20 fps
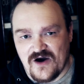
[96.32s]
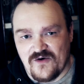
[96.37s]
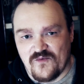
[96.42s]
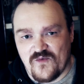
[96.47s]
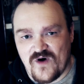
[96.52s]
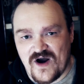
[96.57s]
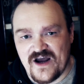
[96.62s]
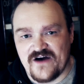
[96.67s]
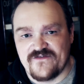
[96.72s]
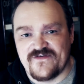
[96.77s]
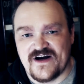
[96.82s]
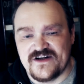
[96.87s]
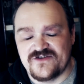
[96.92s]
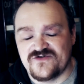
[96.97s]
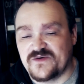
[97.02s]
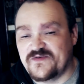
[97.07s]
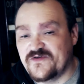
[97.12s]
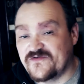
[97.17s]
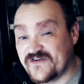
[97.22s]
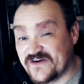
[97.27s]
Why have
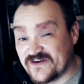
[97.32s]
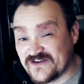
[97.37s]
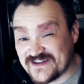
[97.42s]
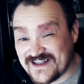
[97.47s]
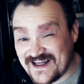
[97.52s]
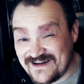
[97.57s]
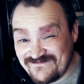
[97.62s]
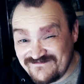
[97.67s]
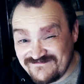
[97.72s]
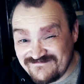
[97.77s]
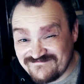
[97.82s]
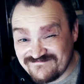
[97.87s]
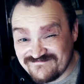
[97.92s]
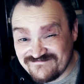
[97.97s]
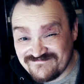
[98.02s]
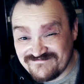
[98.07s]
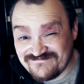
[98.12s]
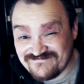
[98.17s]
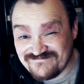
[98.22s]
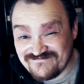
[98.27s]
eyedropper fills then?
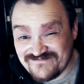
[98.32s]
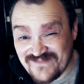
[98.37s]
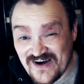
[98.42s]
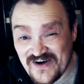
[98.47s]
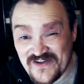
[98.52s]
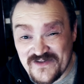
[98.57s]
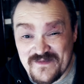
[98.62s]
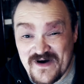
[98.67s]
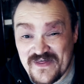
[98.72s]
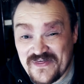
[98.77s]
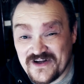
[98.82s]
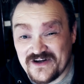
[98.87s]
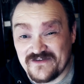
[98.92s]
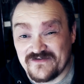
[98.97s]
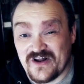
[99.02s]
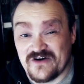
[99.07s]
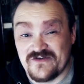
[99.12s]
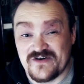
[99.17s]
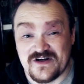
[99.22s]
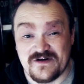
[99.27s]
Well, the method of
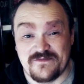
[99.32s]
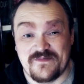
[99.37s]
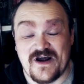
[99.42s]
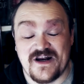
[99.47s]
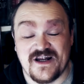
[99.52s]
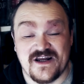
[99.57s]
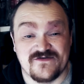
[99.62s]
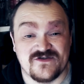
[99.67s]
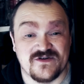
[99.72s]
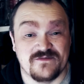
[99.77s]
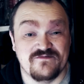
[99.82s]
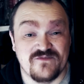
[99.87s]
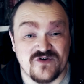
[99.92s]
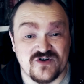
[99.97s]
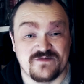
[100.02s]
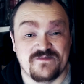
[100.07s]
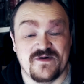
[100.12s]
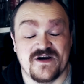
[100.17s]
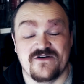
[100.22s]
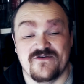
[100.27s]
loading a pen gives a
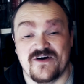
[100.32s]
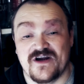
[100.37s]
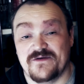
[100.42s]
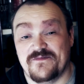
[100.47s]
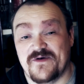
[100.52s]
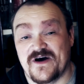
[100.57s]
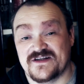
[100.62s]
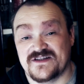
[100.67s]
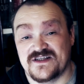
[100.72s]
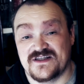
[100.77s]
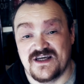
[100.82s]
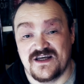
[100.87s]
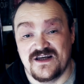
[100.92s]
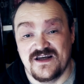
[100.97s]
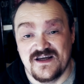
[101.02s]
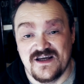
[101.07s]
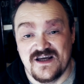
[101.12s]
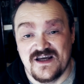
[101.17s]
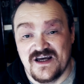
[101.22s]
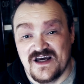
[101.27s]
much bigger ink capacity.
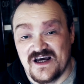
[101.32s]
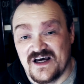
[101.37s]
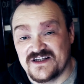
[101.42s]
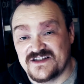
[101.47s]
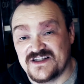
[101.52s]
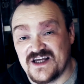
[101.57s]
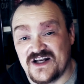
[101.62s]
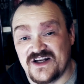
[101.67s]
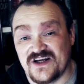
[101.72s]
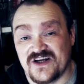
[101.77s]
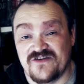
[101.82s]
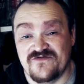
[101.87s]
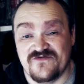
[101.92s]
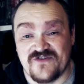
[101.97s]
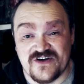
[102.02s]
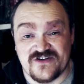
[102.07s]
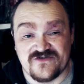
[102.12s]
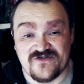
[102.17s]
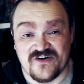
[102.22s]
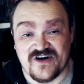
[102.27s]
A standard
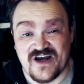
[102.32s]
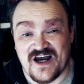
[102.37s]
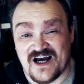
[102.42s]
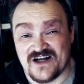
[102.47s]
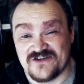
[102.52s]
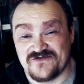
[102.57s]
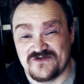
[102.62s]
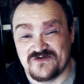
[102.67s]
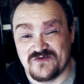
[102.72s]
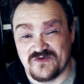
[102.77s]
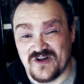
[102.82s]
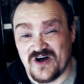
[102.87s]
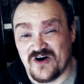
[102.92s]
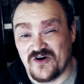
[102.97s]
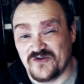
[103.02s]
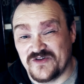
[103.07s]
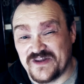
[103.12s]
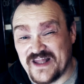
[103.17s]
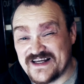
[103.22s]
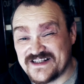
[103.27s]
converter or cartridge will
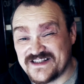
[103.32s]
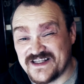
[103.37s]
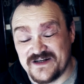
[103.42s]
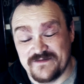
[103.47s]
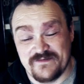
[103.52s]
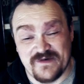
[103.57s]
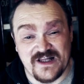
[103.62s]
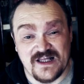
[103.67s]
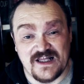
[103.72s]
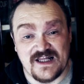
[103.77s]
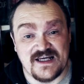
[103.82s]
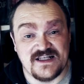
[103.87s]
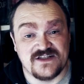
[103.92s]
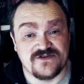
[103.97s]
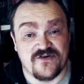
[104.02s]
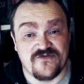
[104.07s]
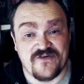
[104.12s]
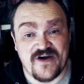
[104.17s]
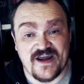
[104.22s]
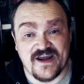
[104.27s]
hold less than a
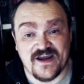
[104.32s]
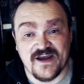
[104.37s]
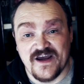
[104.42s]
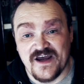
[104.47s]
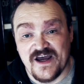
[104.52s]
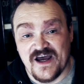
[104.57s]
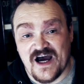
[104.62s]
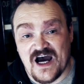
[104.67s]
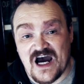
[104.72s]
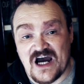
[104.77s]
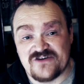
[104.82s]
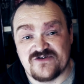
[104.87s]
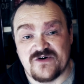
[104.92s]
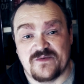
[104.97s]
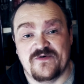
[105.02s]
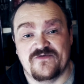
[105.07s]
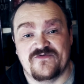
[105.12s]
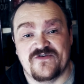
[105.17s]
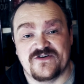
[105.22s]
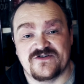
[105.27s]
milliliter of ink.
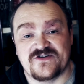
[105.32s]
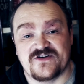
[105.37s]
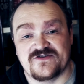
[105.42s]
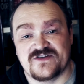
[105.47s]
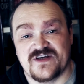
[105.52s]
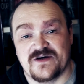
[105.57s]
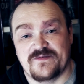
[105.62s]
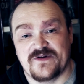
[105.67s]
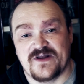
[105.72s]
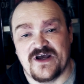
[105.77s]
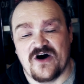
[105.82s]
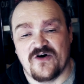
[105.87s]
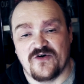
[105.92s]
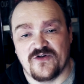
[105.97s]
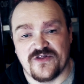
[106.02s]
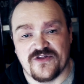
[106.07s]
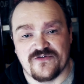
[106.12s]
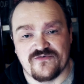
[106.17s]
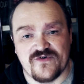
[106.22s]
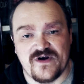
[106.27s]
Eyedropper fills will typically
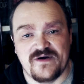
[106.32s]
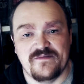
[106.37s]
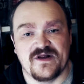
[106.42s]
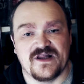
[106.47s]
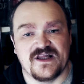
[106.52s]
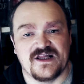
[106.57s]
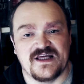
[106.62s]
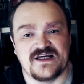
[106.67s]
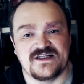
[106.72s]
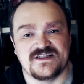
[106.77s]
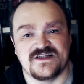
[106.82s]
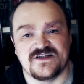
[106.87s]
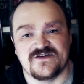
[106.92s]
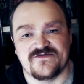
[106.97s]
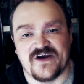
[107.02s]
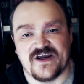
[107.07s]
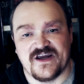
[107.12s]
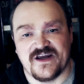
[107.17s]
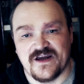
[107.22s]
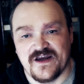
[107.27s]
hold 3 milliliters of
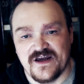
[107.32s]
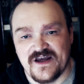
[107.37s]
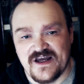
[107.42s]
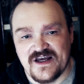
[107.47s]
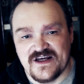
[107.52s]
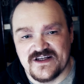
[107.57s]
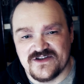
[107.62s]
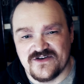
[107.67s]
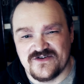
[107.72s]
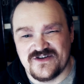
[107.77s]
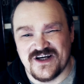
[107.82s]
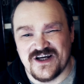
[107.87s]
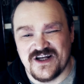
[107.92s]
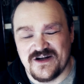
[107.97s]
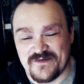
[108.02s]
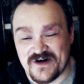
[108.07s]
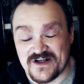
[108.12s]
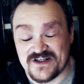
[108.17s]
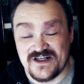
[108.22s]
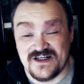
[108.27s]
ink. So as you can
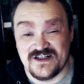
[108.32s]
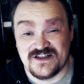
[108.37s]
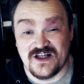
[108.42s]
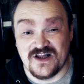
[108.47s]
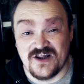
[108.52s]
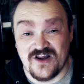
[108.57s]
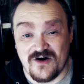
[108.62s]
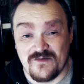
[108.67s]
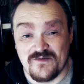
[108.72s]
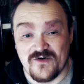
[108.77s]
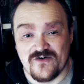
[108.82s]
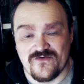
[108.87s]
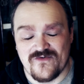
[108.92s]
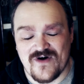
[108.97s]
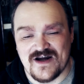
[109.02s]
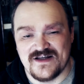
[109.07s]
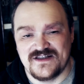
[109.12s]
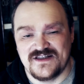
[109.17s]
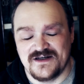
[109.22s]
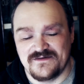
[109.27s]
imagine, it's a lot more
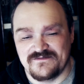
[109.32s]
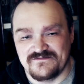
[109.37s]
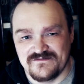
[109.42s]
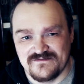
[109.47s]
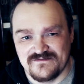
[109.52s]
writing.